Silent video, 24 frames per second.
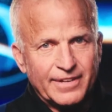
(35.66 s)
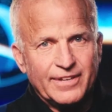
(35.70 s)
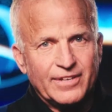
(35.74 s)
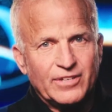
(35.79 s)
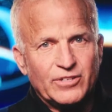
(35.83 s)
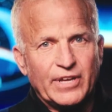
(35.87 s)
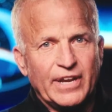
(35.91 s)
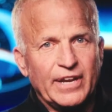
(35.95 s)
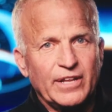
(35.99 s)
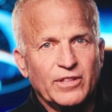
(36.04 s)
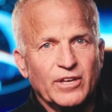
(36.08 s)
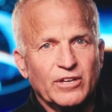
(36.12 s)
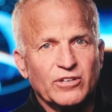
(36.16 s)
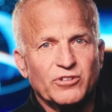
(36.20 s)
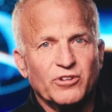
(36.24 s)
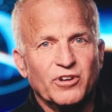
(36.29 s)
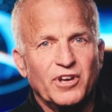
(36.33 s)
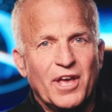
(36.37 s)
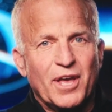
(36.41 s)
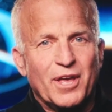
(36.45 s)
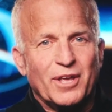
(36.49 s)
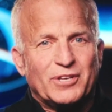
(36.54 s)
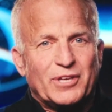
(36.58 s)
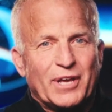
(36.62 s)
setting things
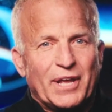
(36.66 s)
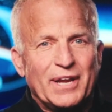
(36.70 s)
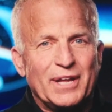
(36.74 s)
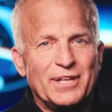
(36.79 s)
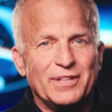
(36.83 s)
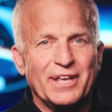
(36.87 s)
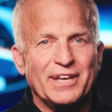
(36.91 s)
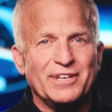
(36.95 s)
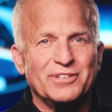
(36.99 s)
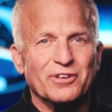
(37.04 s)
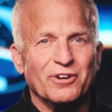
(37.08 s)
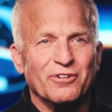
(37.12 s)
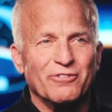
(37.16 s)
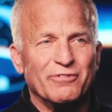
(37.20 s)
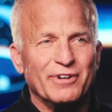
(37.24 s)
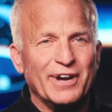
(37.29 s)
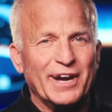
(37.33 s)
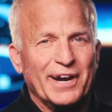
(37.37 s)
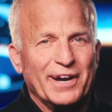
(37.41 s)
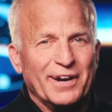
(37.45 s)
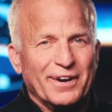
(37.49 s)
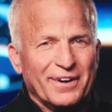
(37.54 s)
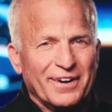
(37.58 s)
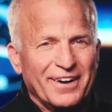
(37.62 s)
setting things on
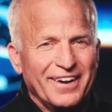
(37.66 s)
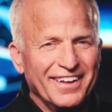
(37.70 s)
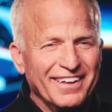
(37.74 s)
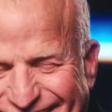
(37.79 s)
fire.